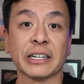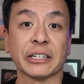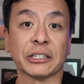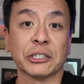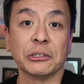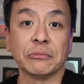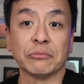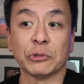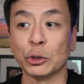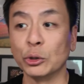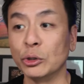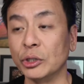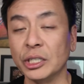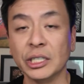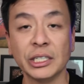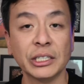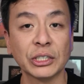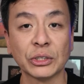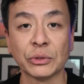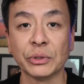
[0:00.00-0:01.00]
I don't know, two
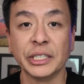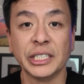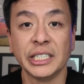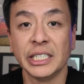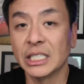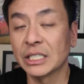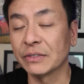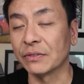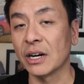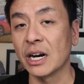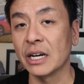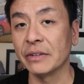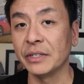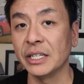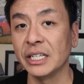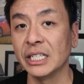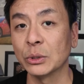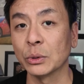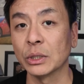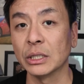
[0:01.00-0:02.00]
years, three years, five
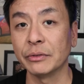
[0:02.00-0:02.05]
years,